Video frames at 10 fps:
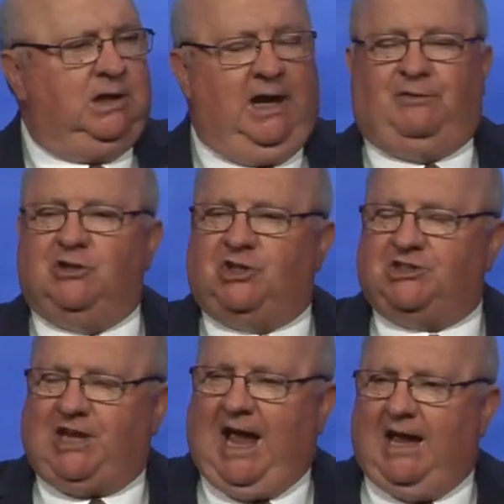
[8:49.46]
if you
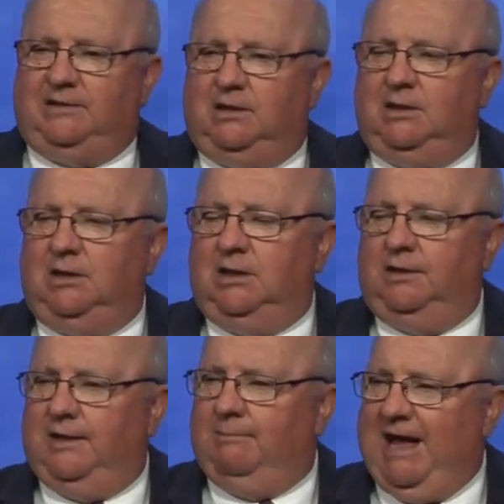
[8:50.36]
just had
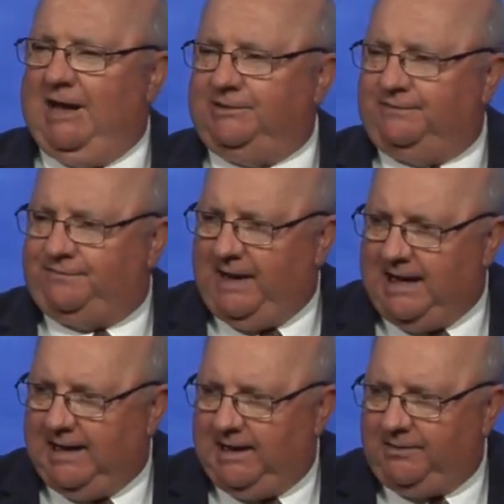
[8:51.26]
the amount of
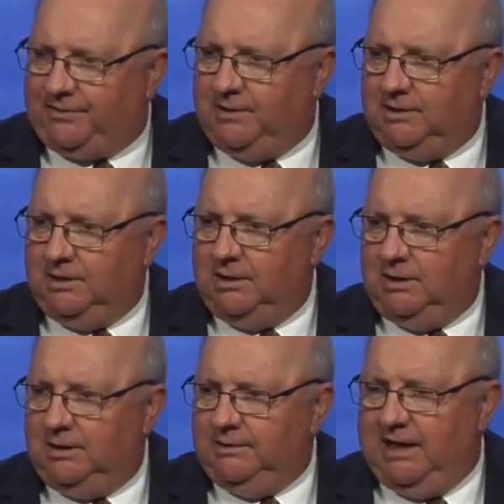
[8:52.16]
faith
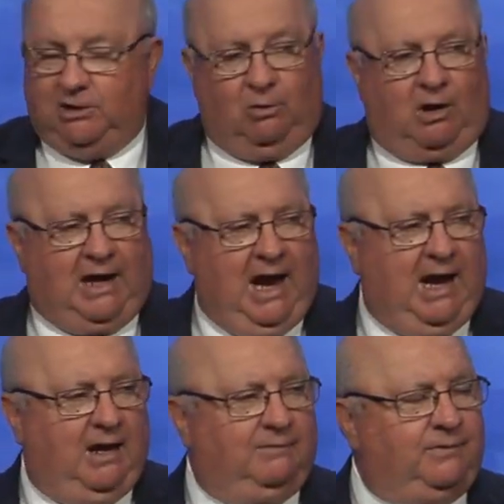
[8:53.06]
that you ought to
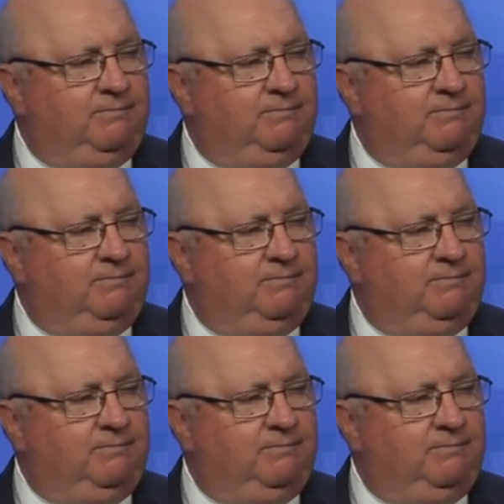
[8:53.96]
have.